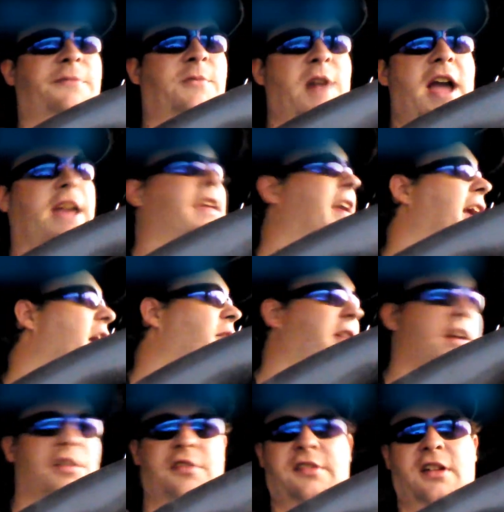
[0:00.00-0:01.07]
fracking out
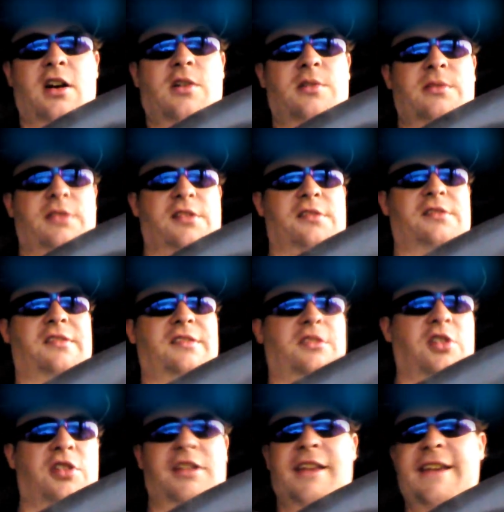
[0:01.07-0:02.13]
here, so
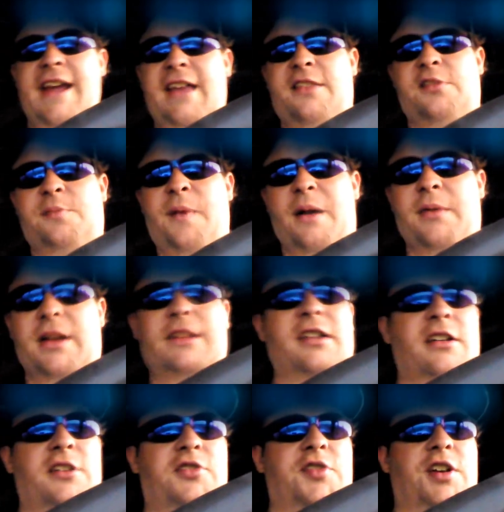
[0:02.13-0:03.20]
during the day there's probably a
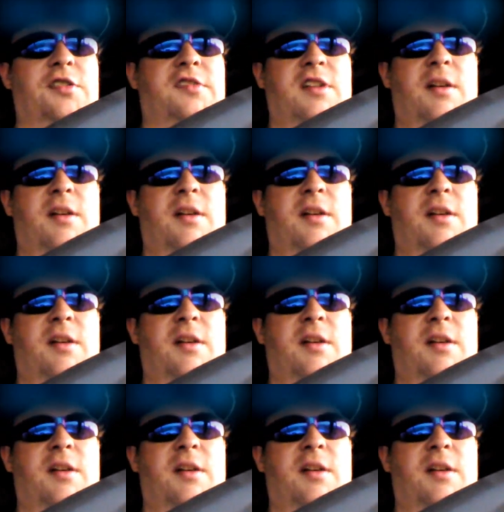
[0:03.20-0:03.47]
ton of trucks